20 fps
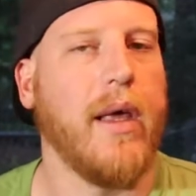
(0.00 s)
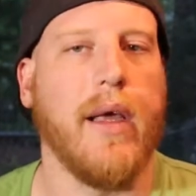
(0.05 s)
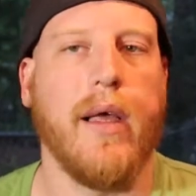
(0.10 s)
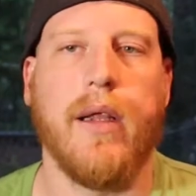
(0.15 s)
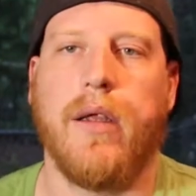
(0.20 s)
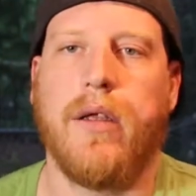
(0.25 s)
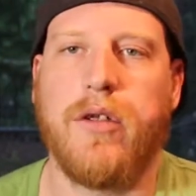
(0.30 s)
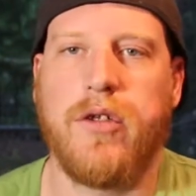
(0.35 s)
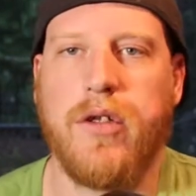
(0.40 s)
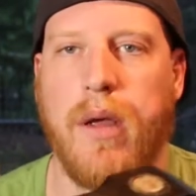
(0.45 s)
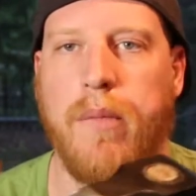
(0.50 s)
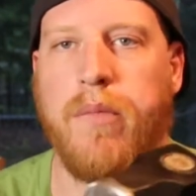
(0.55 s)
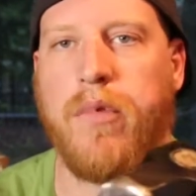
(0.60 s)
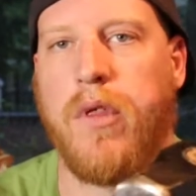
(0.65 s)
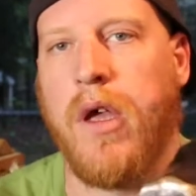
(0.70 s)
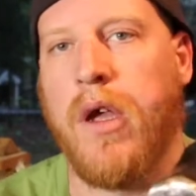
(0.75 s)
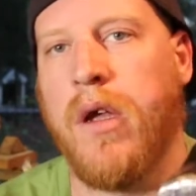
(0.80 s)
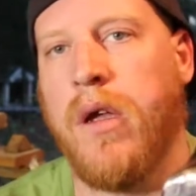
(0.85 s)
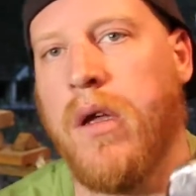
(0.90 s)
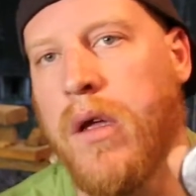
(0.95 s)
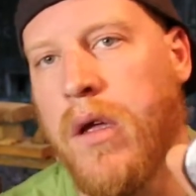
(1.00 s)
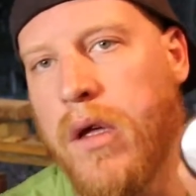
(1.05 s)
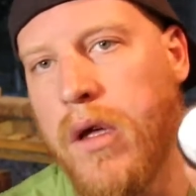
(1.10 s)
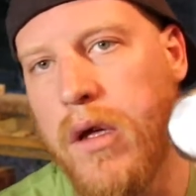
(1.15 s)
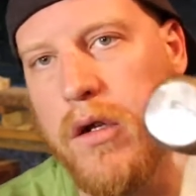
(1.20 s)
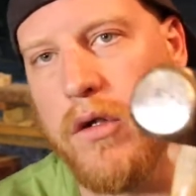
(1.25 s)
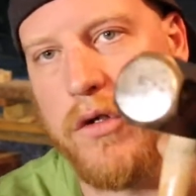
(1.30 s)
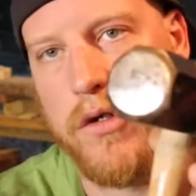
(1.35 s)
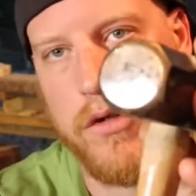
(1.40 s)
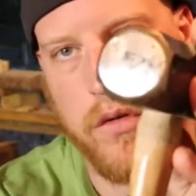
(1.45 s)
And the same thing,
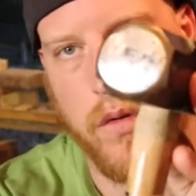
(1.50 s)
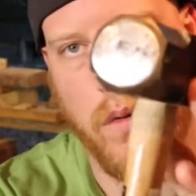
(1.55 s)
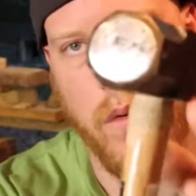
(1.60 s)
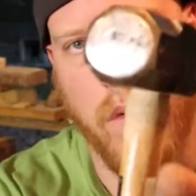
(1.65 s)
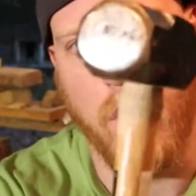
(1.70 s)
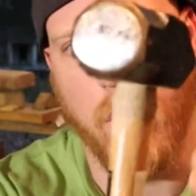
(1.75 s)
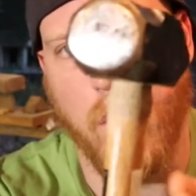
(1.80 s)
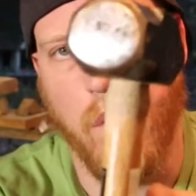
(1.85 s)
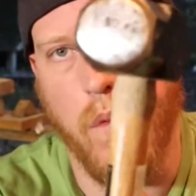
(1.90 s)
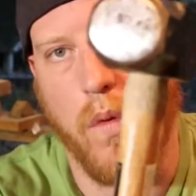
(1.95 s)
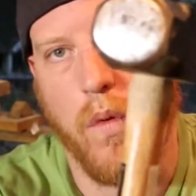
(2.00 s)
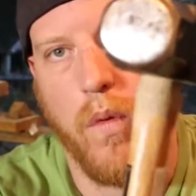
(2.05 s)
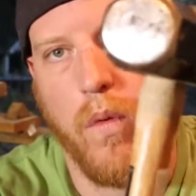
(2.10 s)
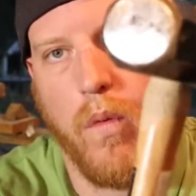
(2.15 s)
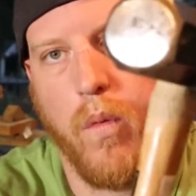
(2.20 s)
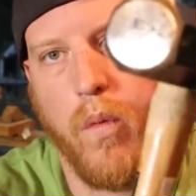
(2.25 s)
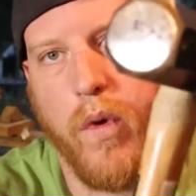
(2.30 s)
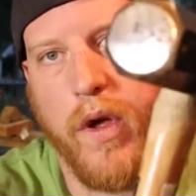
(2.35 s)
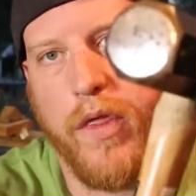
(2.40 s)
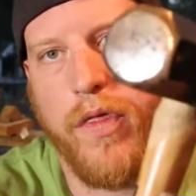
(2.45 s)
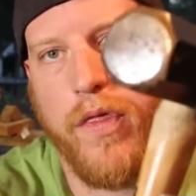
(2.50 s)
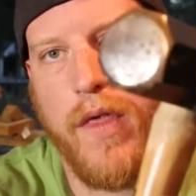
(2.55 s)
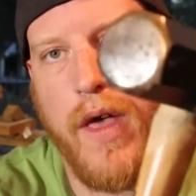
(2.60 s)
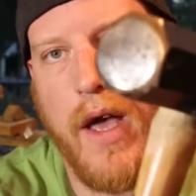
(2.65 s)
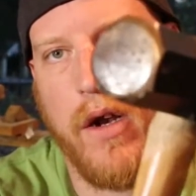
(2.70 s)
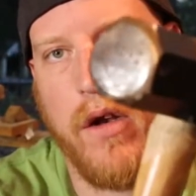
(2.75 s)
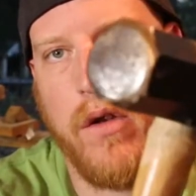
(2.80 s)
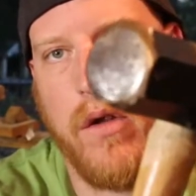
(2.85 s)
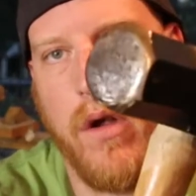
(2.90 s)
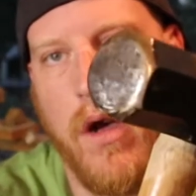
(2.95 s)
just with
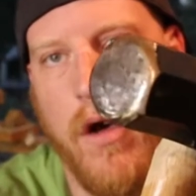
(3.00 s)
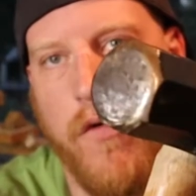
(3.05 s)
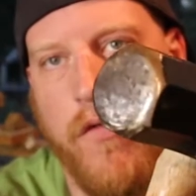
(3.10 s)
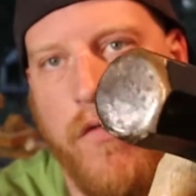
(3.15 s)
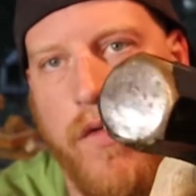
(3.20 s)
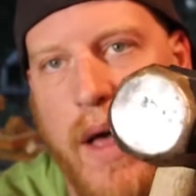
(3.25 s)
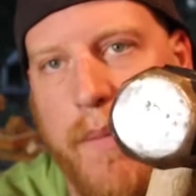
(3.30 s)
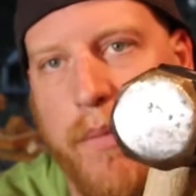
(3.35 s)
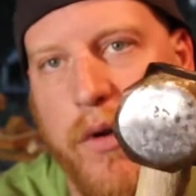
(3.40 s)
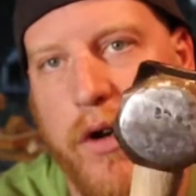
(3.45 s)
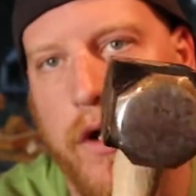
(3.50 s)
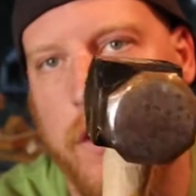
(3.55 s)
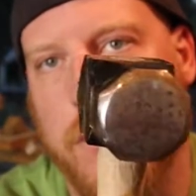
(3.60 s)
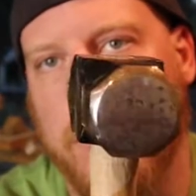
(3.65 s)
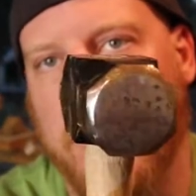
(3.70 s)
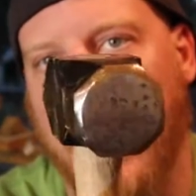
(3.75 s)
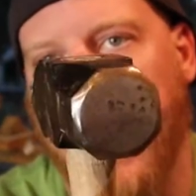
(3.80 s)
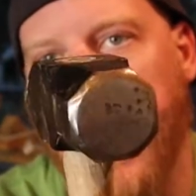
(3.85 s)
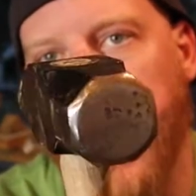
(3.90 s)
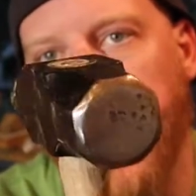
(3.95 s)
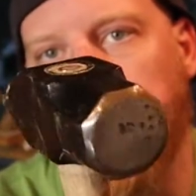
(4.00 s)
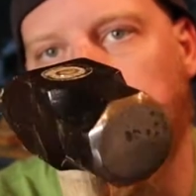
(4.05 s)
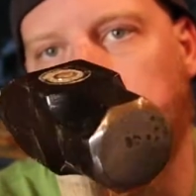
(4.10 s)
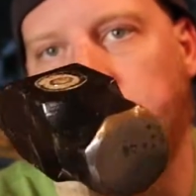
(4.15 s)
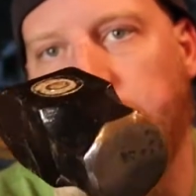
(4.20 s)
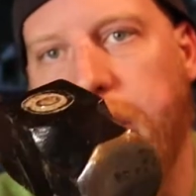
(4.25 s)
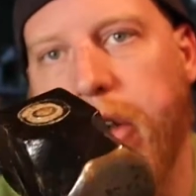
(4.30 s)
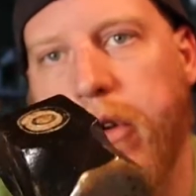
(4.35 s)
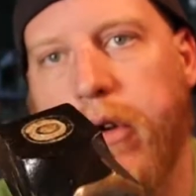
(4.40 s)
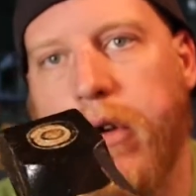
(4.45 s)
that flapper disc on an angle
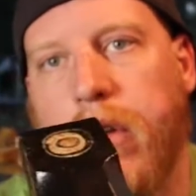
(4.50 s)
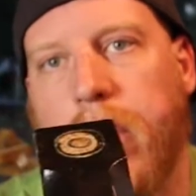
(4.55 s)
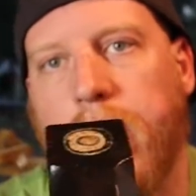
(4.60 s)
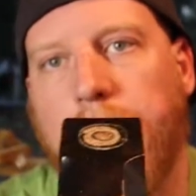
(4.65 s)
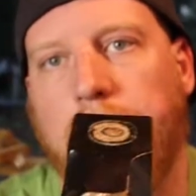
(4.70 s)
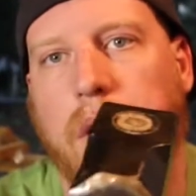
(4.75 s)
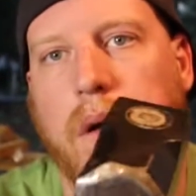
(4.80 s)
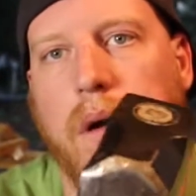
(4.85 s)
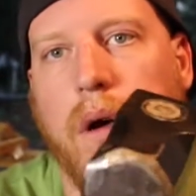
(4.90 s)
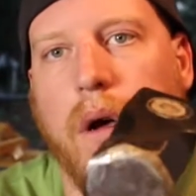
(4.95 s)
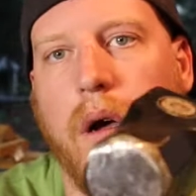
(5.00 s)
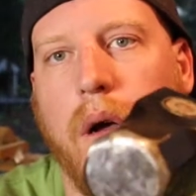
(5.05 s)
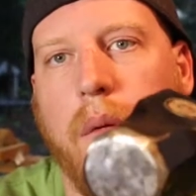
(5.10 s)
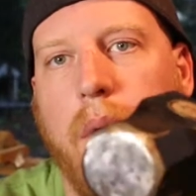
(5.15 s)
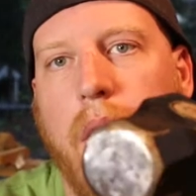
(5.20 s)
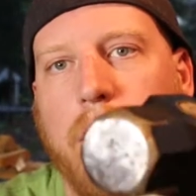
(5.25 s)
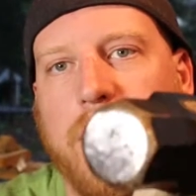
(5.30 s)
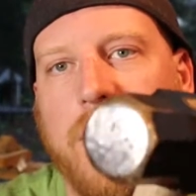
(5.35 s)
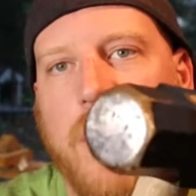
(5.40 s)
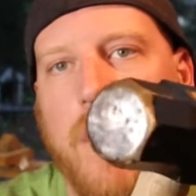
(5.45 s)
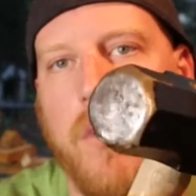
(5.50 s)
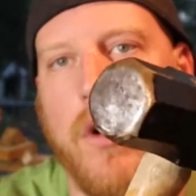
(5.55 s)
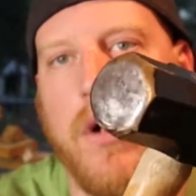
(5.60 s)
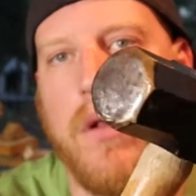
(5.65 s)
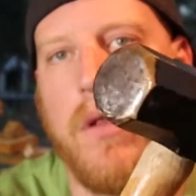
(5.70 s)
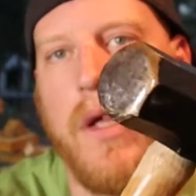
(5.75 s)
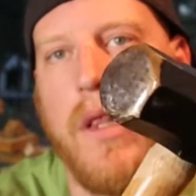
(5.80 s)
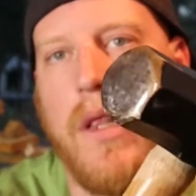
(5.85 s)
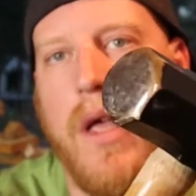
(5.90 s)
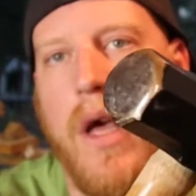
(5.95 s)
grinder, I was able to
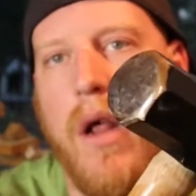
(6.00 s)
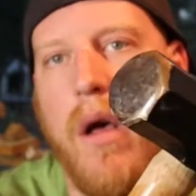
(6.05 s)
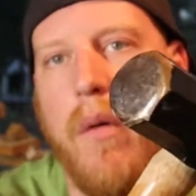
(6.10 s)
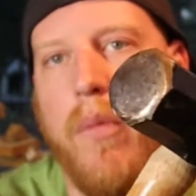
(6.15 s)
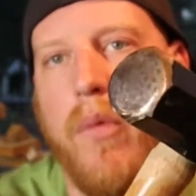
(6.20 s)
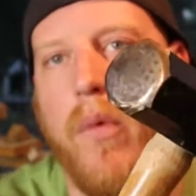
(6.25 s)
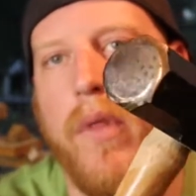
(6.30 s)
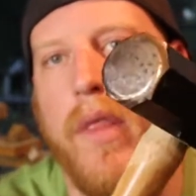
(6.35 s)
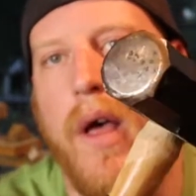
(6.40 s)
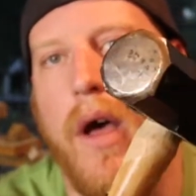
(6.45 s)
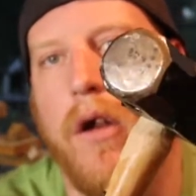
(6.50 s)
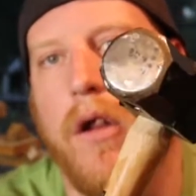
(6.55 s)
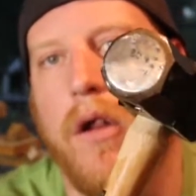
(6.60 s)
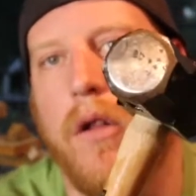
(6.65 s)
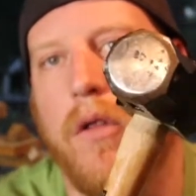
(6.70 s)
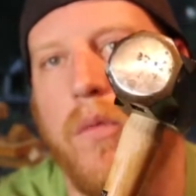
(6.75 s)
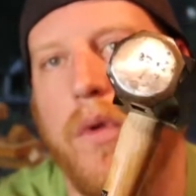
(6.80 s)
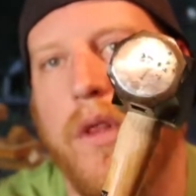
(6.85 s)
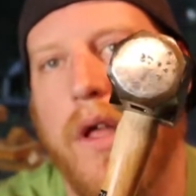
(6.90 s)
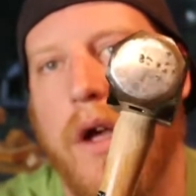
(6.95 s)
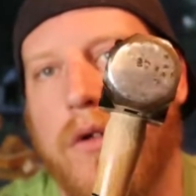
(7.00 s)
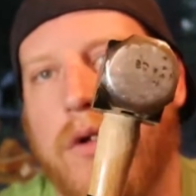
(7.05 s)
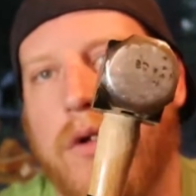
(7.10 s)
clean that up without